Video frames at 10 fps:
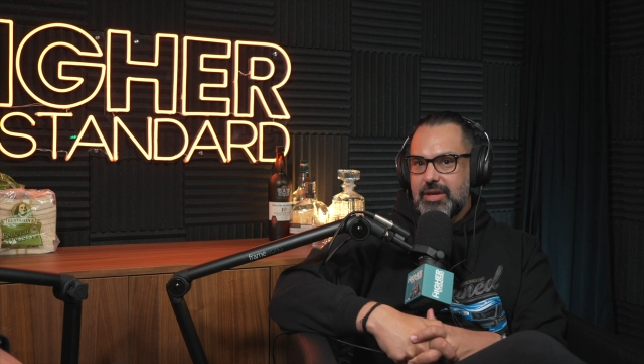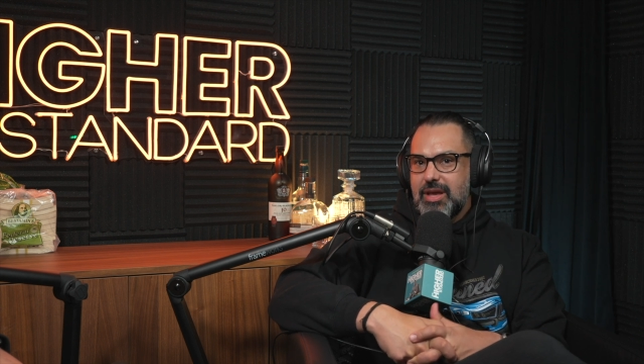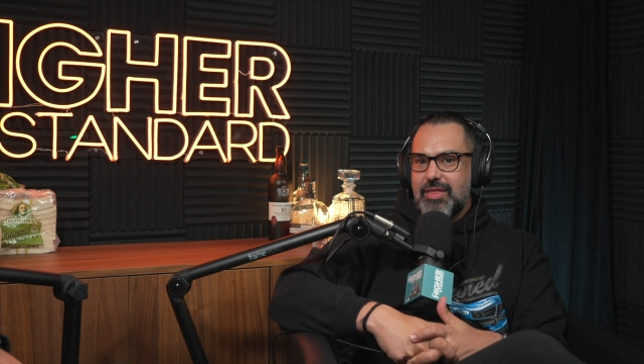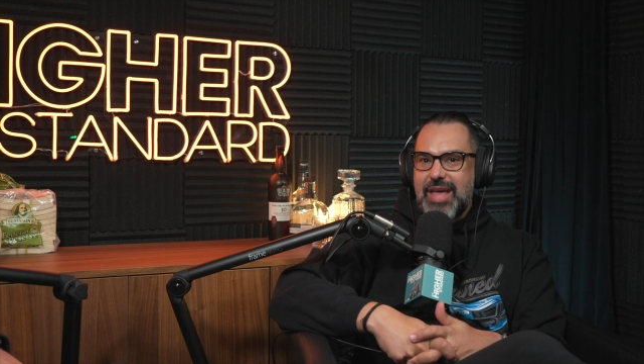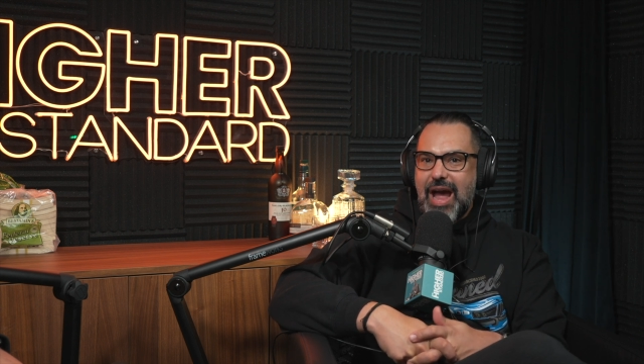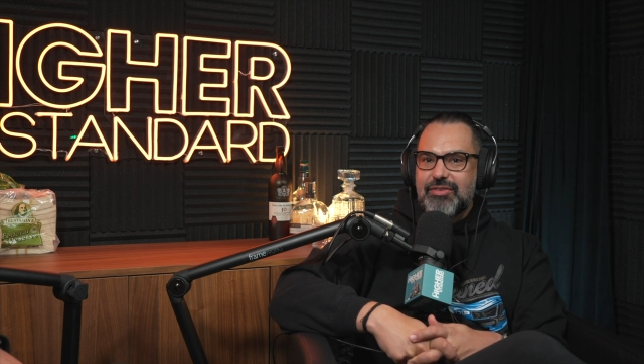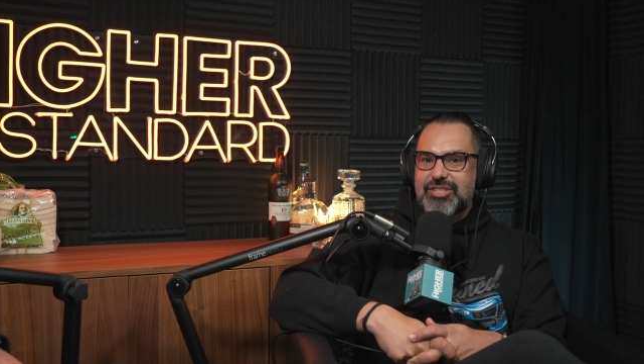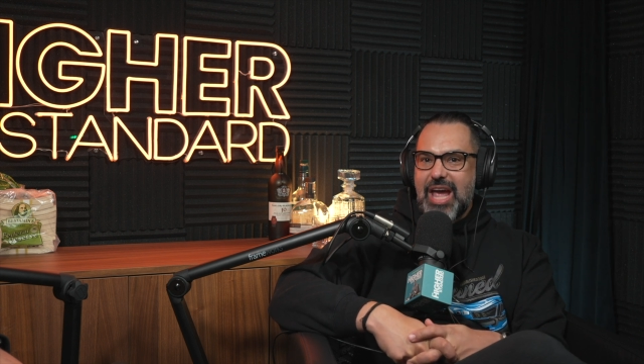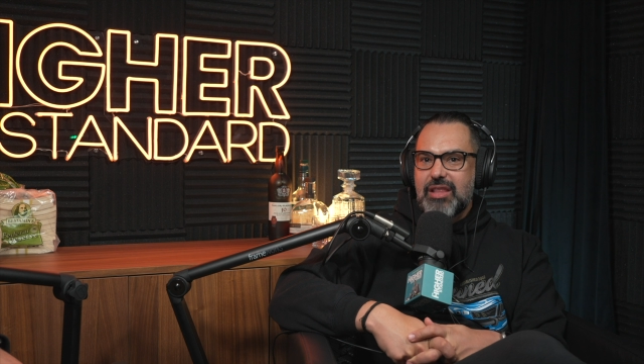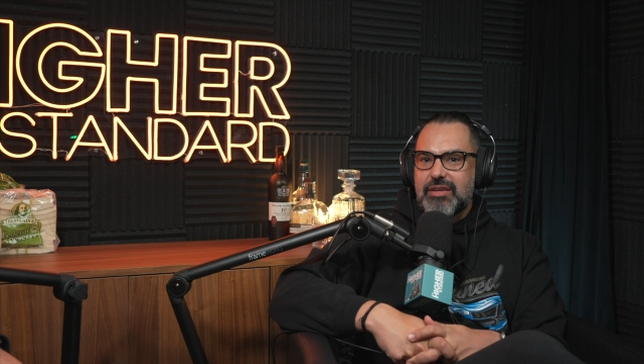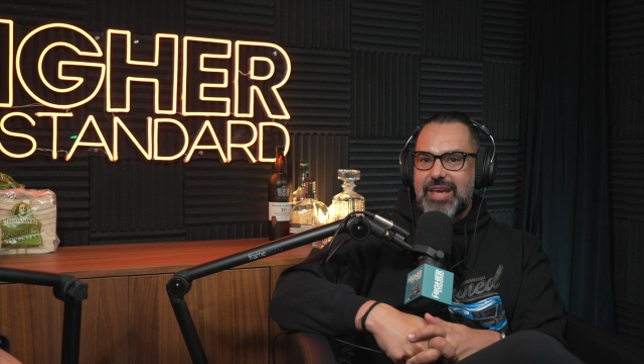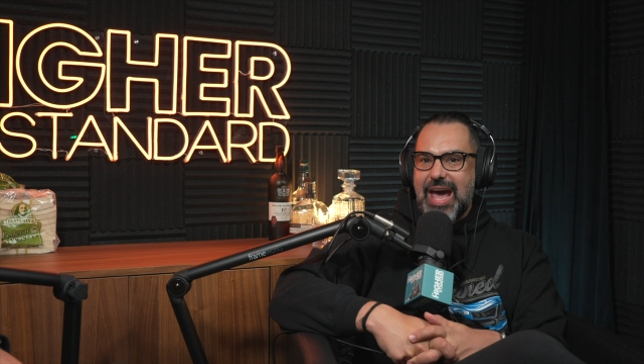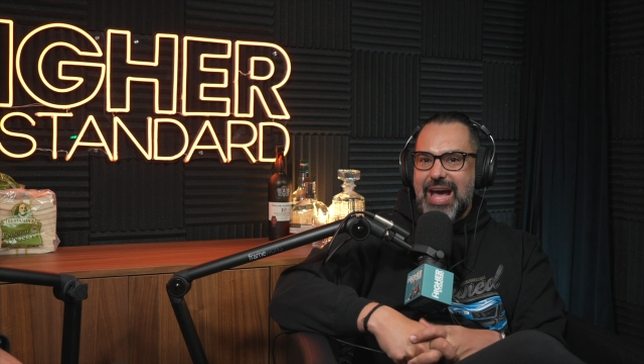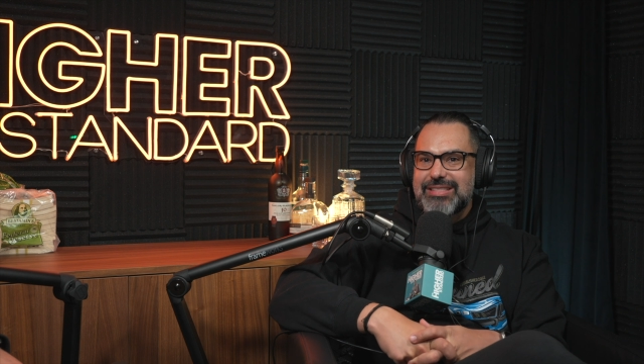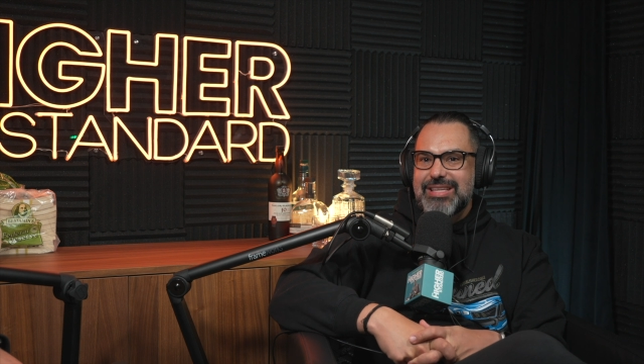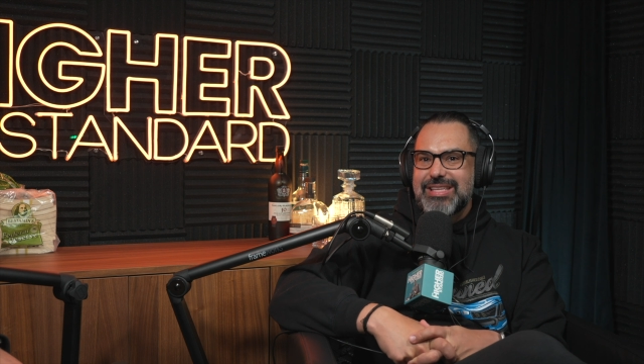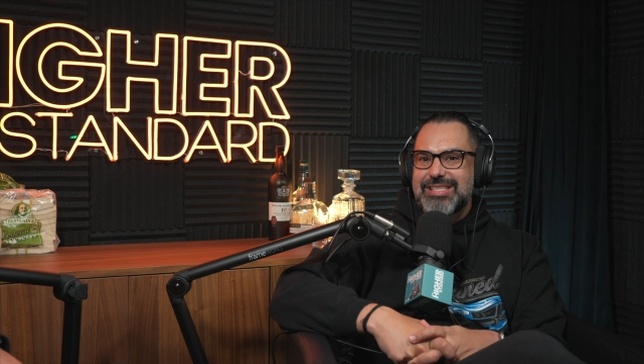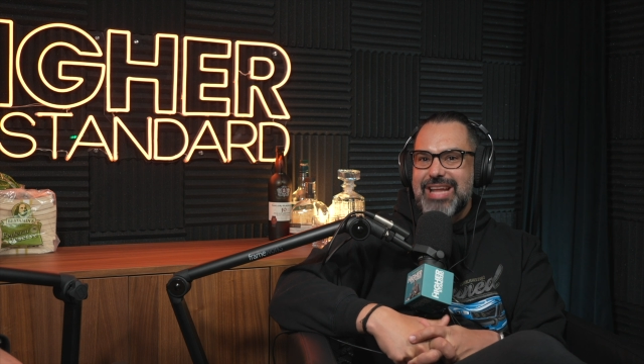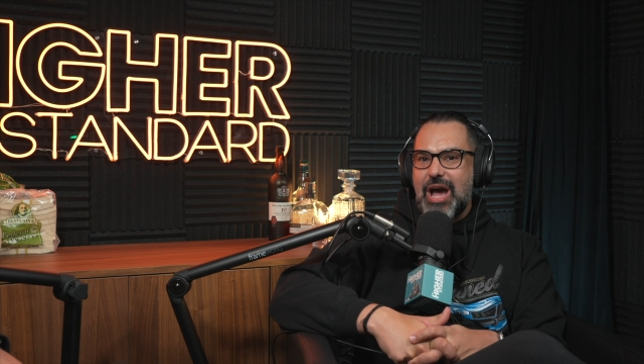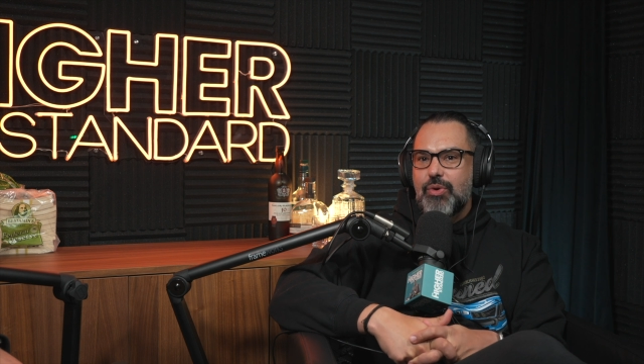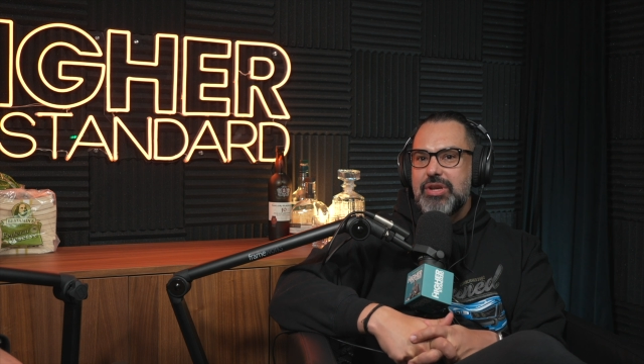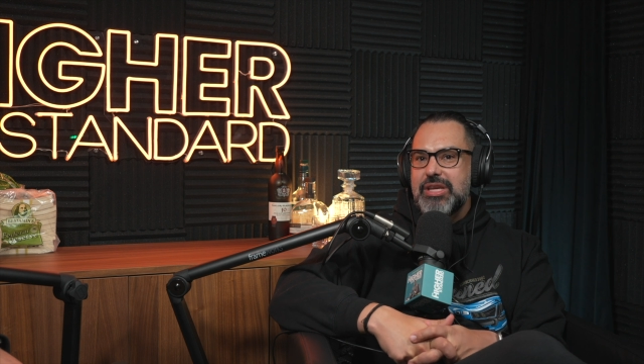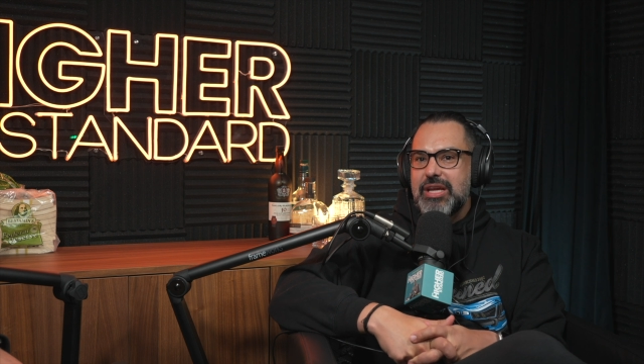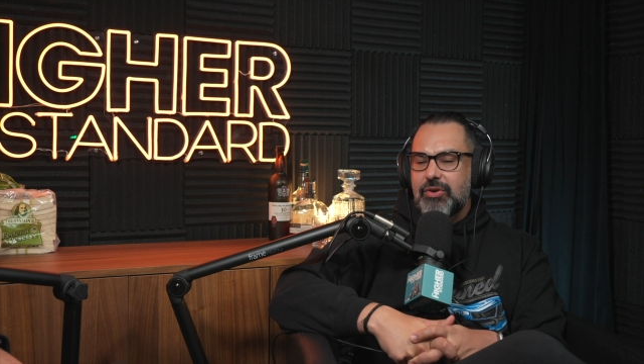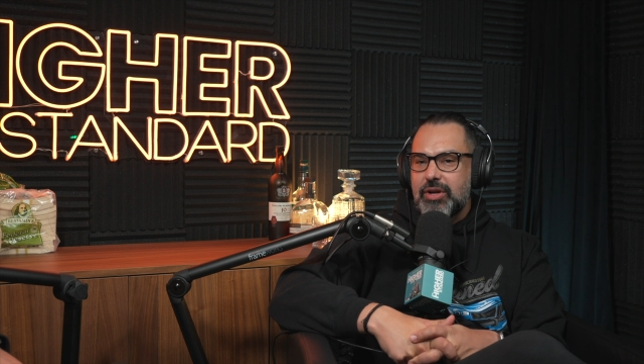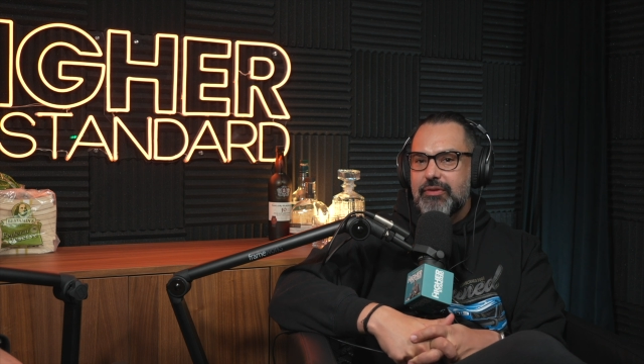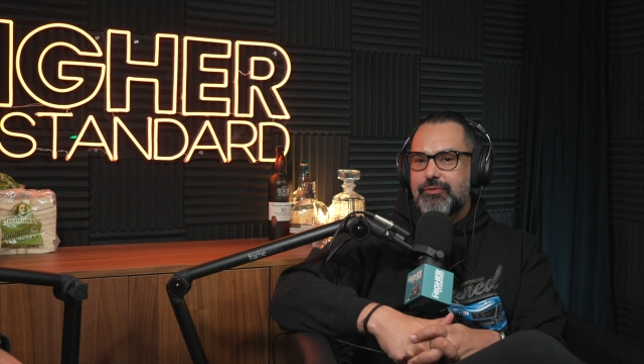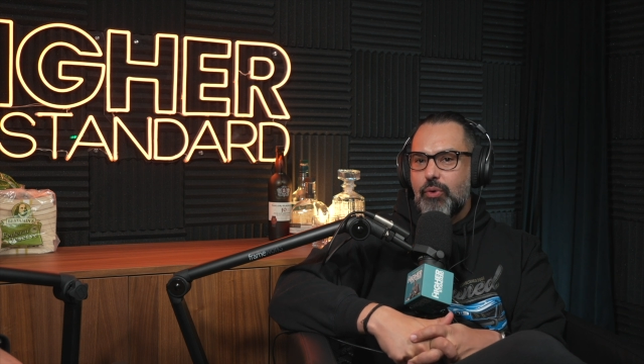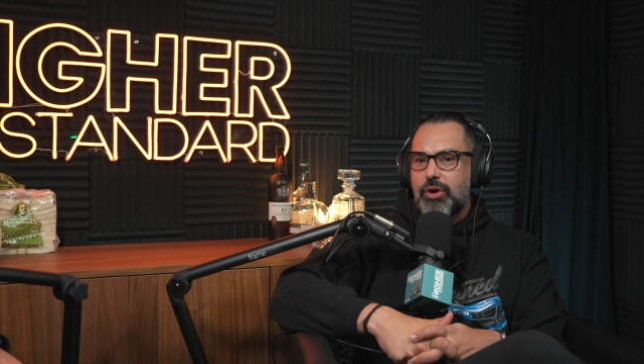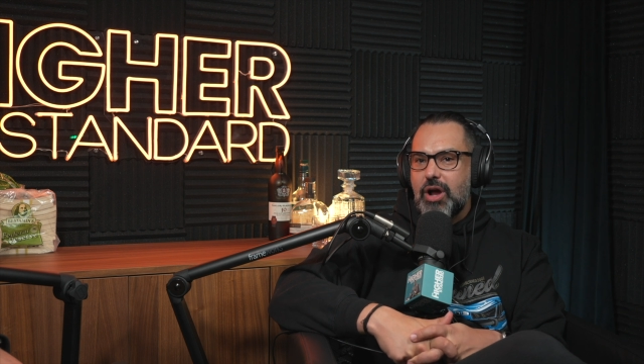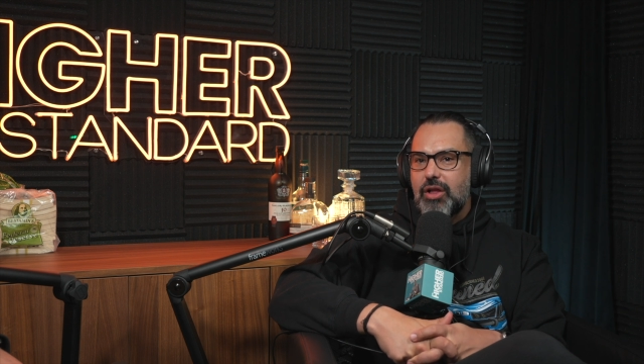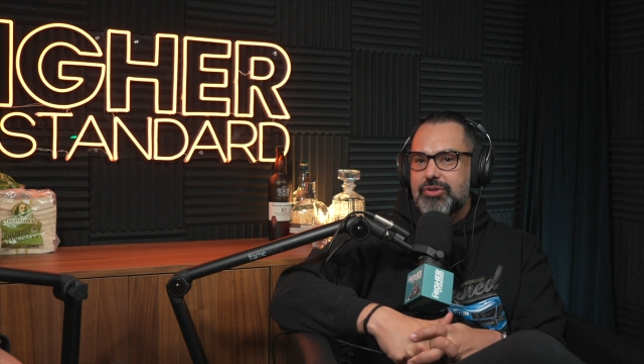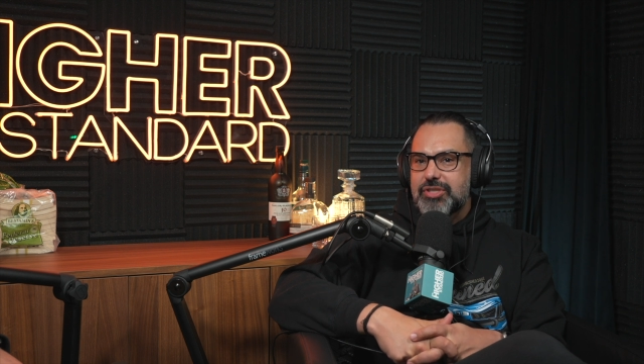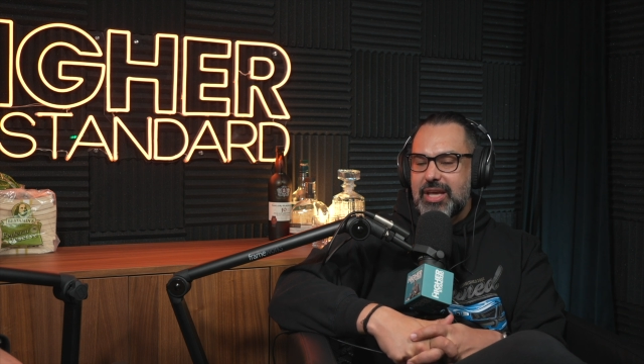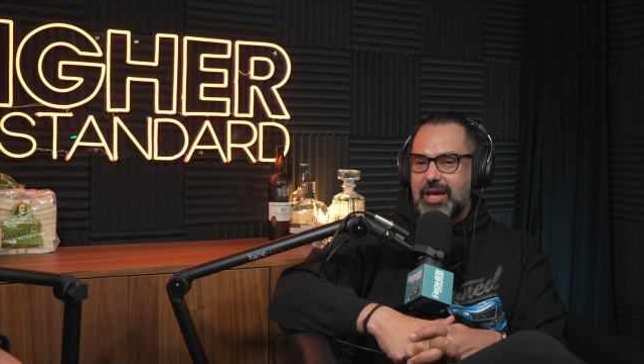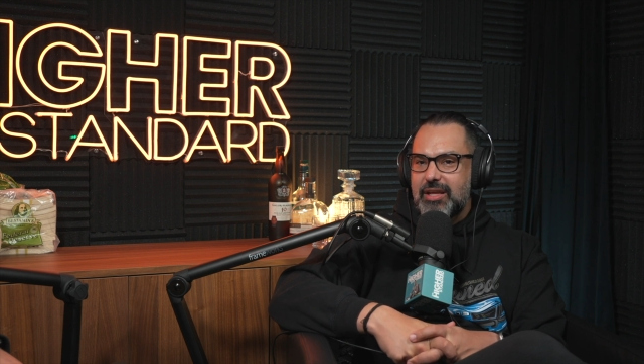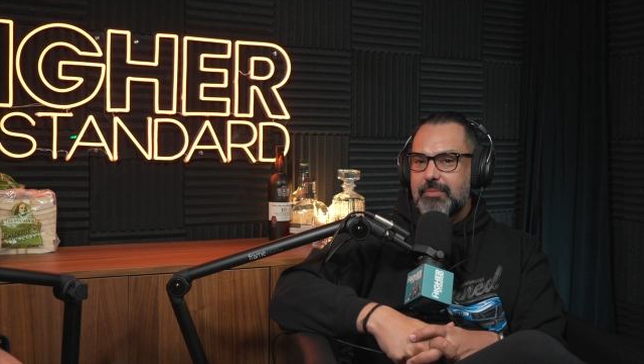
The average gallon of gas is now nearing $4 again.